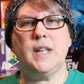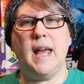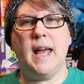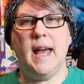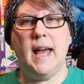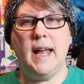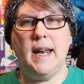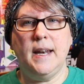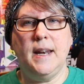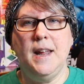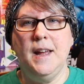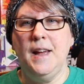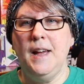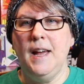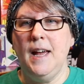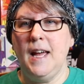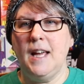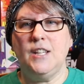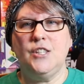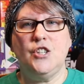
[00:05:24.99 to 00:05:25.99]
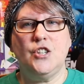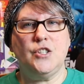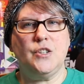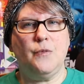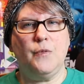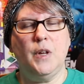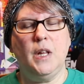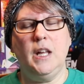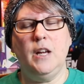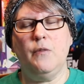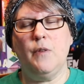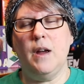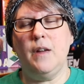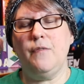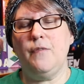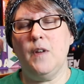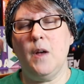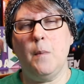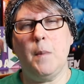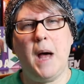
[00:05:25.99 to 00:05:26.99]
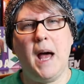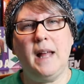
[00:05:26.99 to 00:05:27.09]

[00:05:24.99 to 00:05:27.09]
And it's just a really great film.